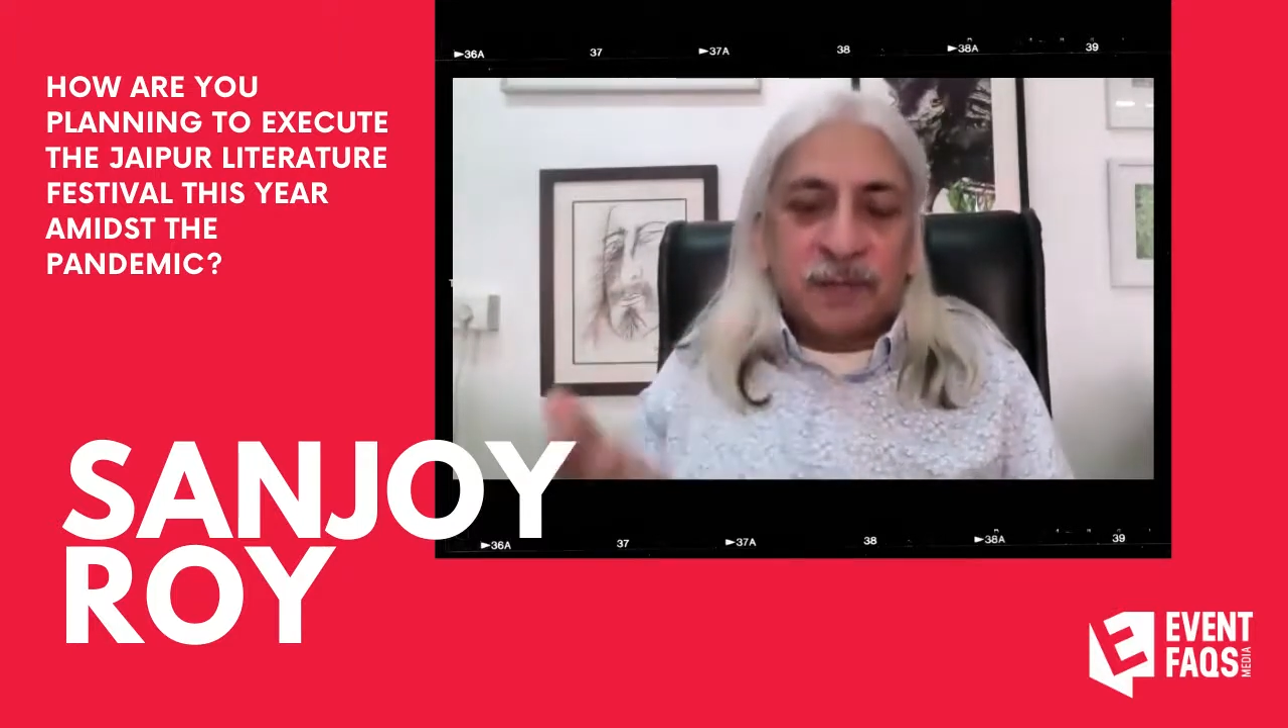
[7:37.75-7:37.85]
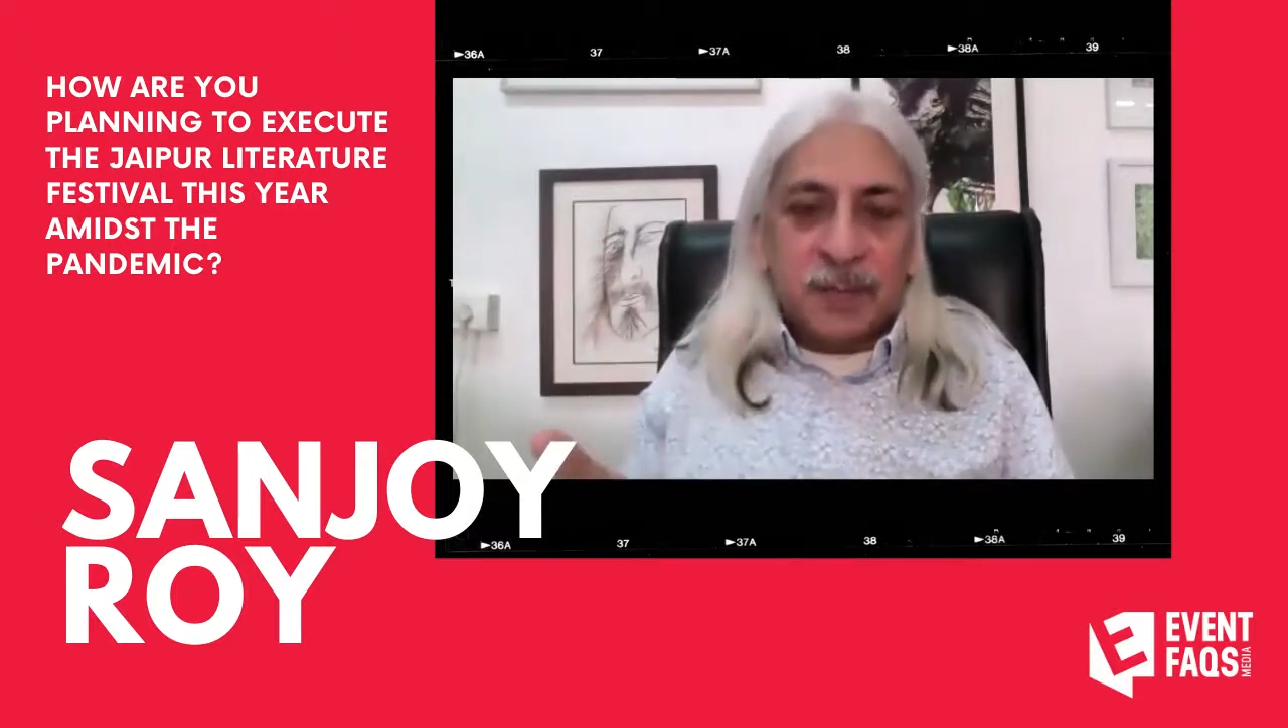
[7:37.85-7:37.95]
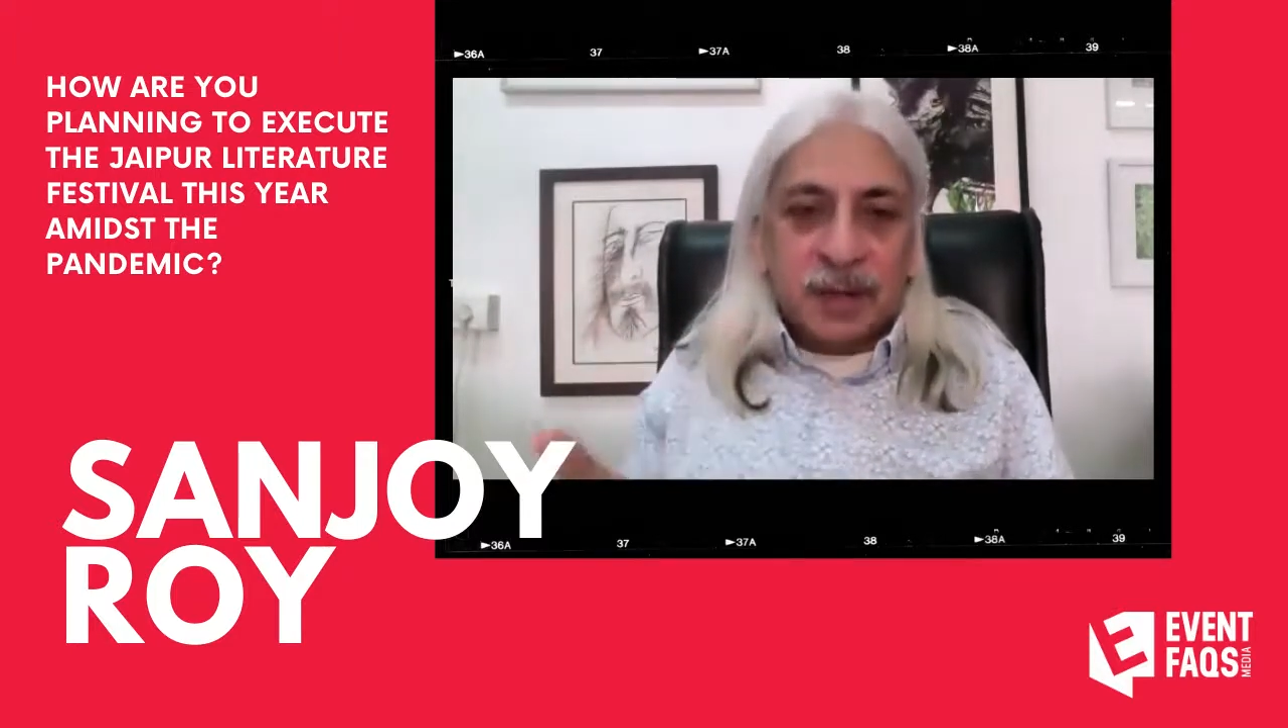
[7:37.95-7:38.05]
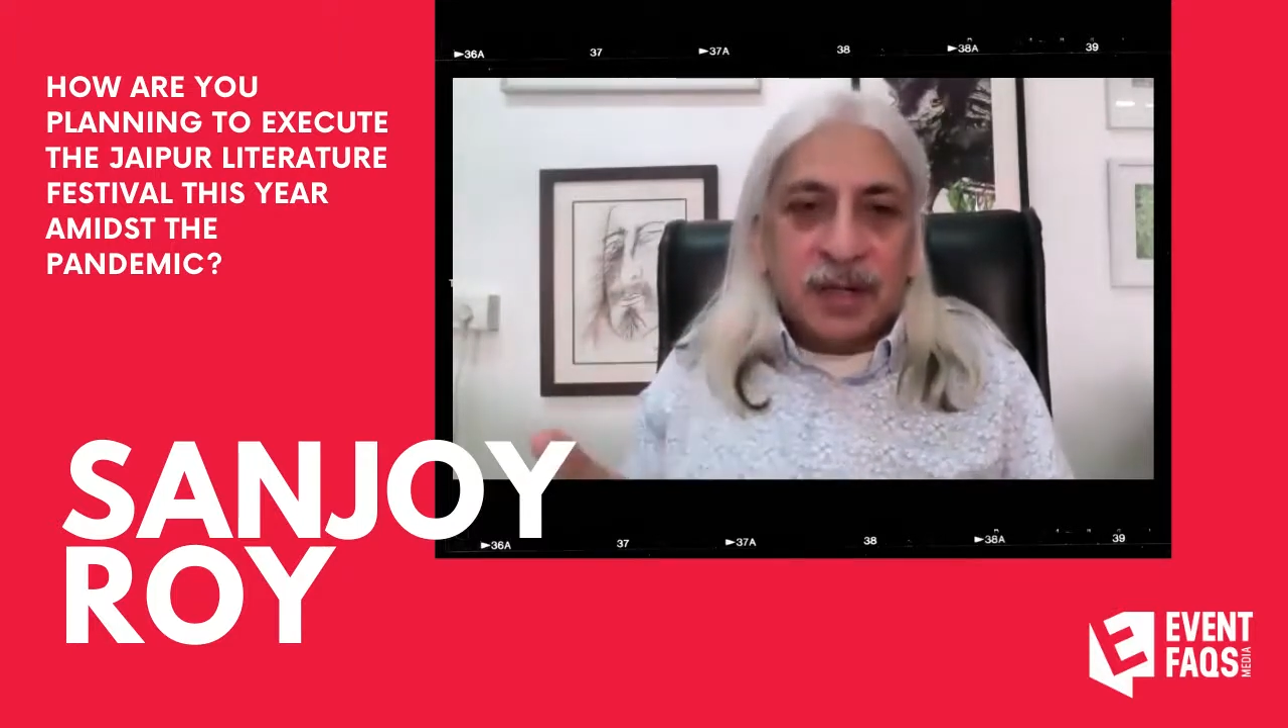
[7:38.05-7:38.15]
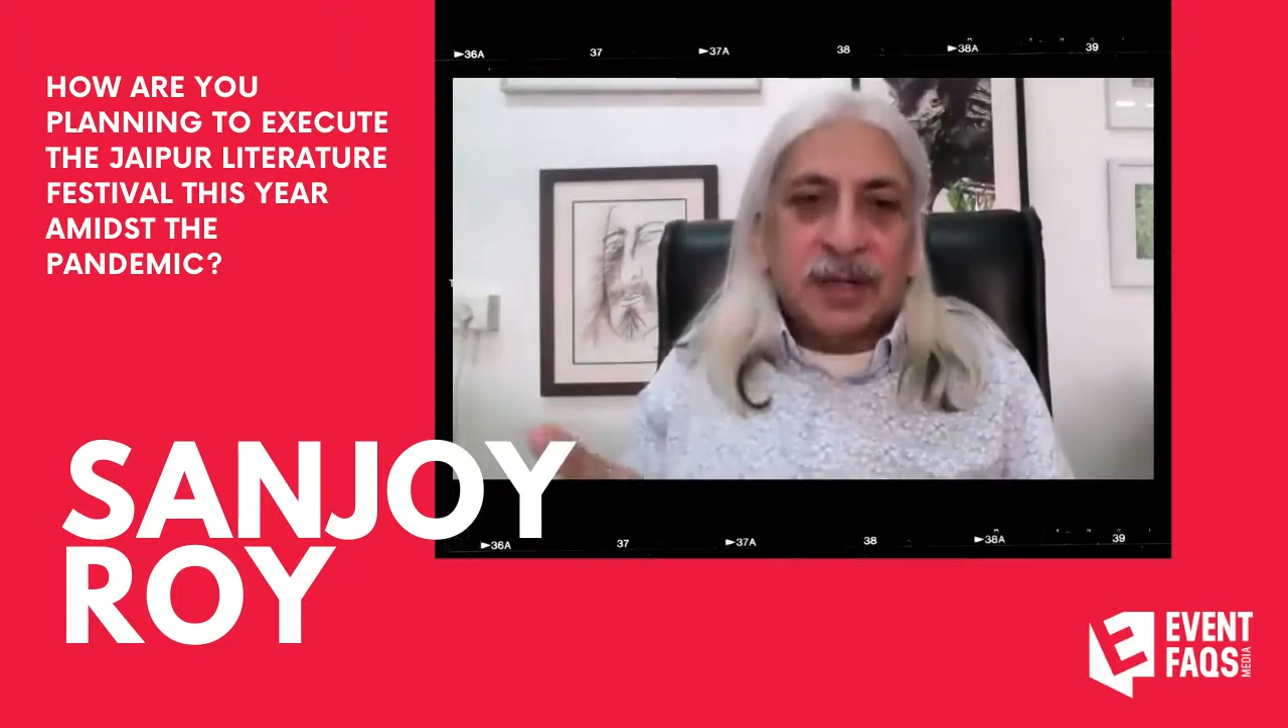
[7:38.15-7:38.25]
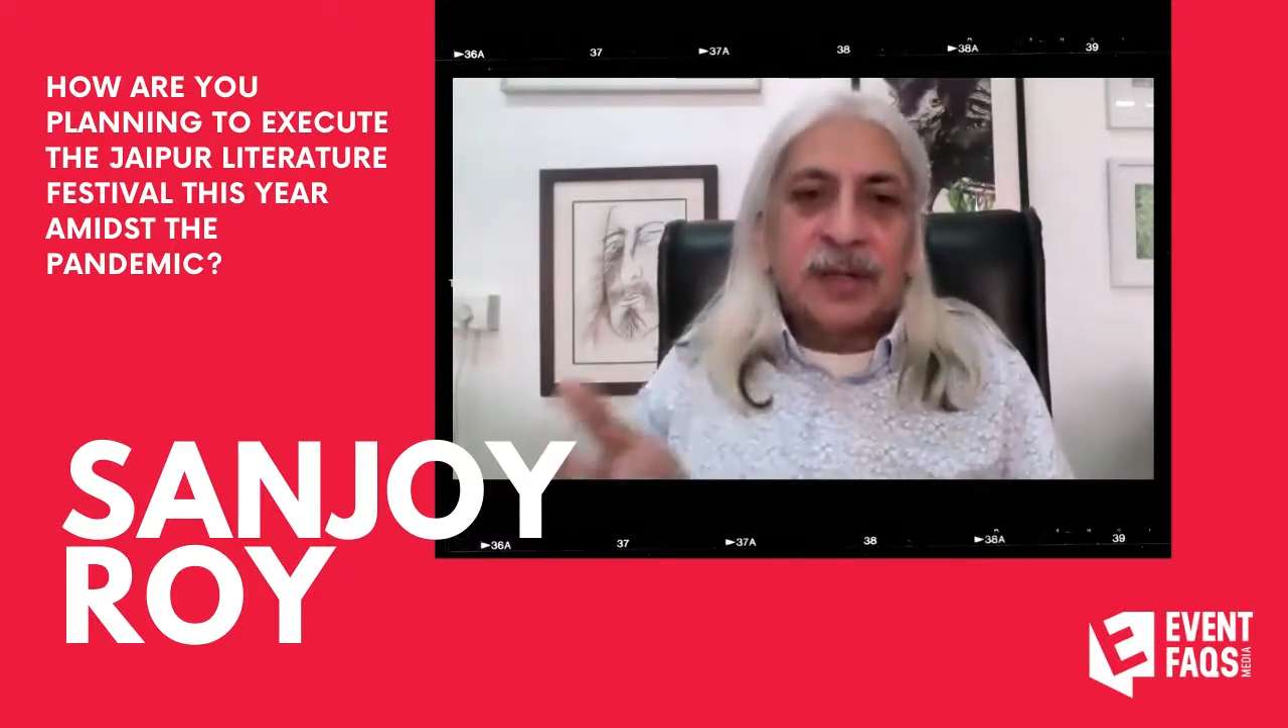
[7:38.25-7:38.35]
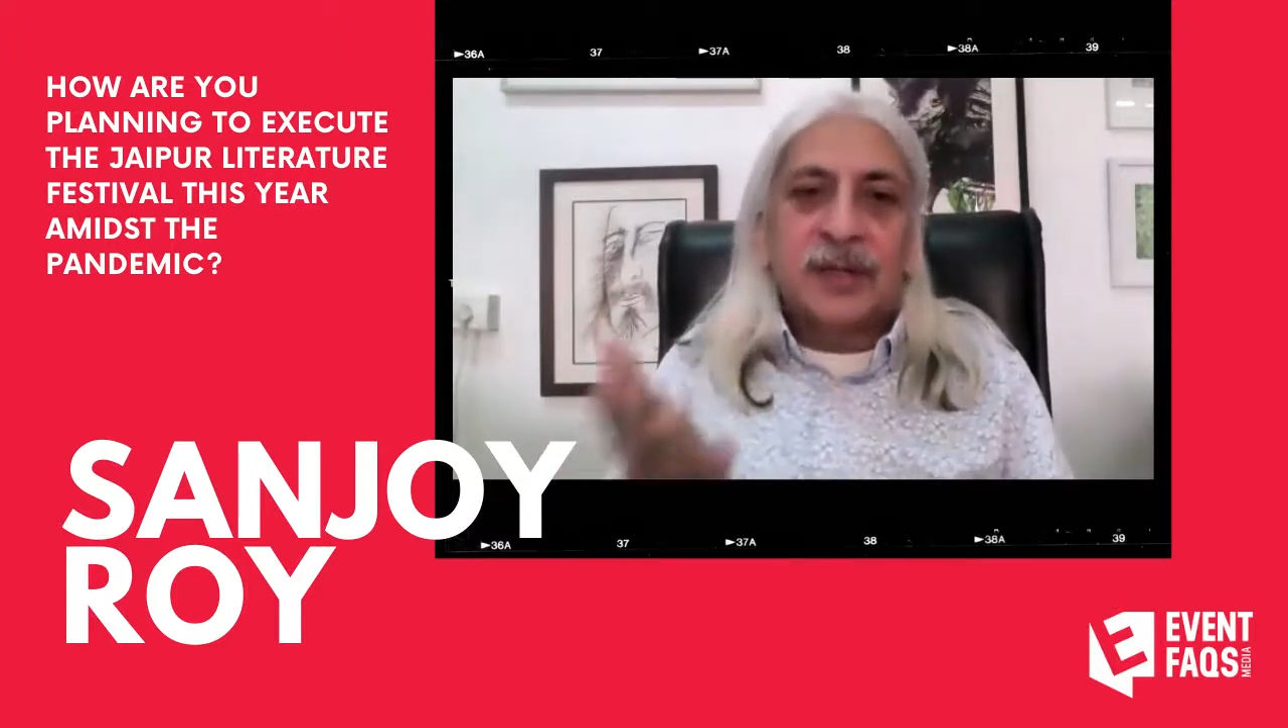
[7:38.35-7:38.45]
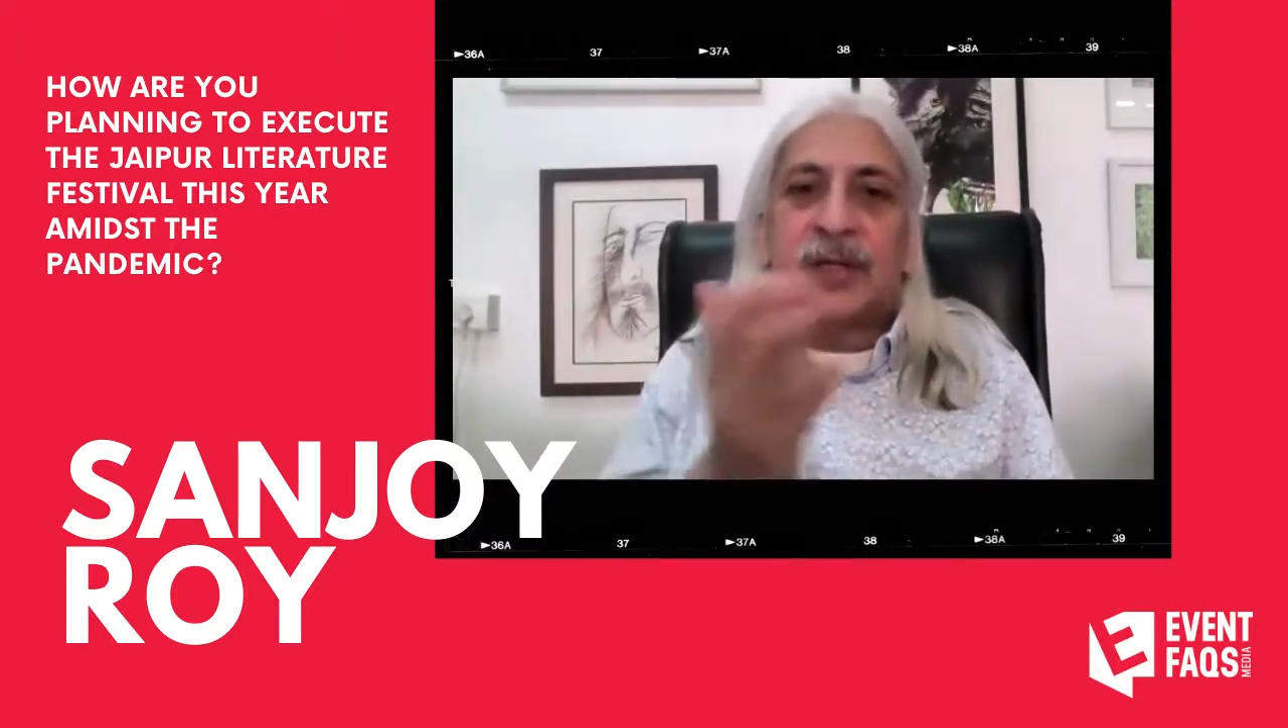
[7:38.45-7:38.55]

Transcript: America,